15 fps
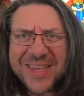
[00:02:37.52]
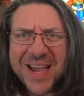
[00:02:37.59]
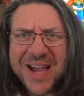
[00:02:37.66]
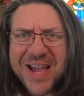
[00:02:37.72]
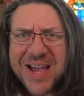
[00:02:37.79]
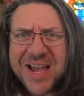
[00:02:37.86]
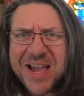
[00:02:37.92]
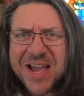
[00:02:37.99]

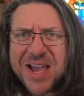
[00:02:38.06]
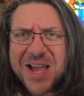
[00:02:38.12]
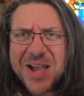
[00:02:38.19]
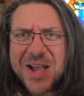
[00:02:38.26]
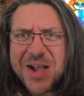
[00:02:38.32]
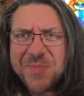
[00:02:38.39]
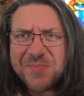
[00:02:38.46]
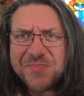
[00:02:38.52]

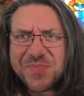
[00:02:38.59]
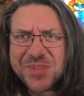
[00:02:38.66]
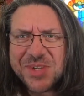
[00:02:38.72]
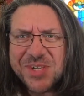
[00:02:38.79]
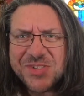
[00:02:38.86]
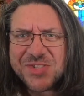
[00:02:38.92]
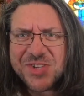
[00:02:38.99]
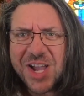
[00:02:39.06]
Yum!
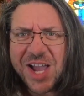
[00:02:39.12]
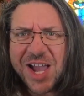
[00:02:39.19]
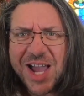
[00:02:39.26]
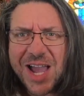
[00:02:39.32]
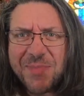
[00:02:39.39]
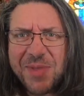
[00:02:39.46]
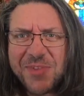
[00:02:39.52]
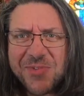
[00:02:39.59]
Good
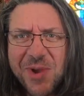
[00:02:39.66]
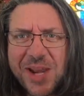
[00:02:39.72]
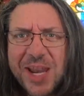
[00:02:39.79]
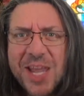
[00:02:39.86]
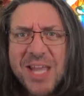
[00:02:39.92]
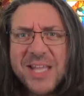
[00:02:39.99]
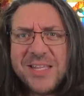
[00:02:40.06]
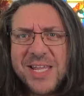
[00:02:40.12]
job. That's right.
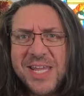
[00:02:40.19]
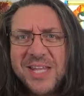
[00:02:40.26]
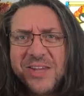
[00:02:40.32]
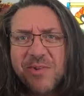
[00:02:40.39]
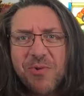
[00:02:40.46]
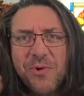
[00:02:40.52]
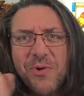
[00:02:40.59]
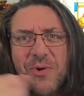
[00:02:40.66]

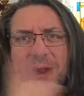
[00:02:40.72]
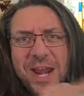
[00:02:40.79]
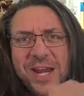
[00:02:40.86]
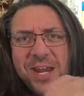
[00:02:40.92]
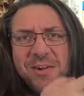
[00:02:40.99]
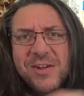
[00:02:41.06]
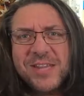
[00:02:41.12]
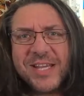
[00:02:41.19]
Link right
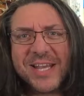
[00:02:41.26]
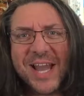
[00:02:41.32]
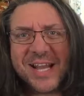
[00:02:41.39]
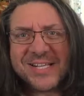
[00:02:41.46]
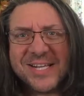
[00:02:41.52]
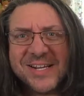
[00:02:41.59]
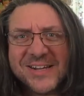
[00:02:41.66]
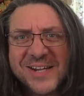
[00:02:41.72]
here on the
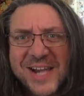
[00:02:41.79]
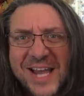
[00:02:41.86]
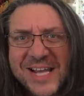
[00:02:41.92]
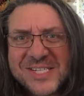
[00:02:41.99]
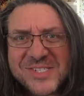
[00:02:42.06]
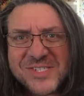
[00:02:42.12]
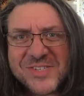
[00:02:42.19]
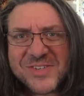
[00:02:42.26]
cocktail
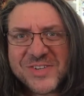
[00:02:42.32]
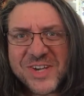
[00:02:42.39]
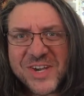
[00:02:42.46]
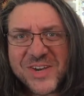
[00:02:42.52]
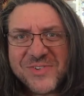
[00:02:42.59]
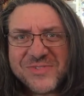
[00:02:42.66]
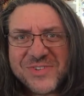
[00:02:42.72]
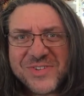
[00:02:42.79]
glass to
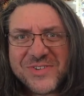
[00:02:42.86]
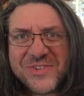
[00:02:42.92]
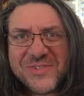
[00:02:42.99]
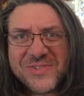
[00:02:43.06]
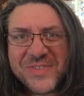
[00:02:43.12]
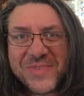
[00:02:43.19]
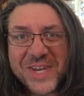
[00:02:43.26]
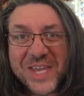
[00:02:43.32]
go
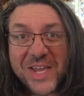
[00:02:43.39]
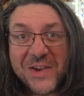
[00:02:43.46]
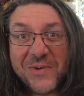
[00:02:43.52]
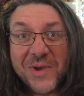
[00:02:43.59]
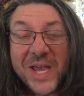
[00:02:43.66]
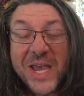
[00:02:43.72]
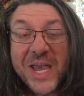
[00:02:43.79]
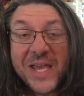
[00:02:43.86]
to the
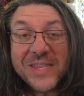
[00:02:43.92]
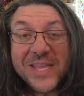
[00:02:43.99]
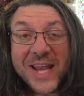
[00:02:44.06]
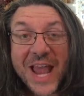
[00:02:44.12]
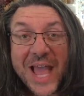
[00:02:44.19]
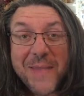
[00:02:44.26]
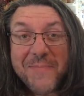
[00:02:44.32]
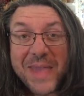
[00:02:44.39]
video that
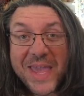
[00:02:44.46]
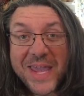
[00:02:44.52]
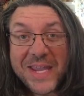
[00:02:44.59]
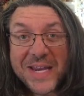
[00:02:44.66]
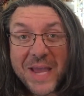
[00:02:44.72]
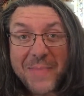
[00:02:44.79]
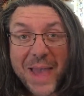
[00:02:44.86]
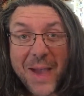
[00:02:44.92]
I
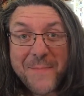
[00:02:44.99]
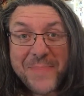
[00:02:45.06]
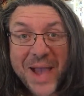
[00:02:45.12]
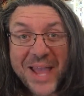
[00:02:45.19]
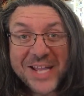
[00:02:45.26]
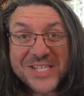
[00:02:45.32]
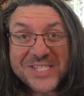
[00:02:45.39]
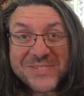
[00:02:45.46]
made about
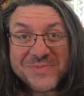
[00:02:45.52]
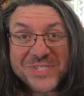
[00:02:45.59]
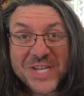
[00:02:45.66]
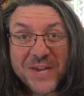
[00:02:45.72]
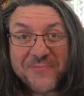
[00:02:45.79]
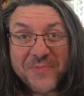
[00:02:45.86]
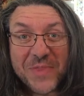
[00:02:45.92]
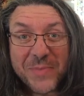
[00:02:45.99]
buying some
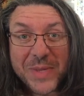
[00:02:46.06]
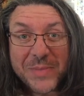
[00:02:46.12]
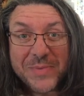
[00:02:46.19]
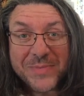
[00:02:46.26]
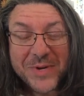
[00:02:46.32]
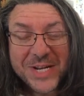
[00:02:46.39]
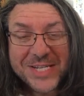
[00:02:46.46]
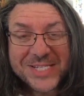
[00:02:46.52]
stuff from the
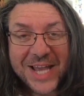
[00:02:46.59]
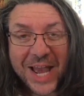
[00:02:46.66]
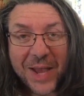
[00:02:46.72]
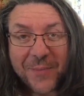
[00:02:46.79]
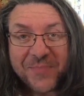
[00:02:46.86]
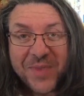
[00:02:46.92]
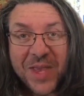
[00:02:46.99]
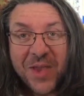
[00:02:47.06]
Beekman Mercantile.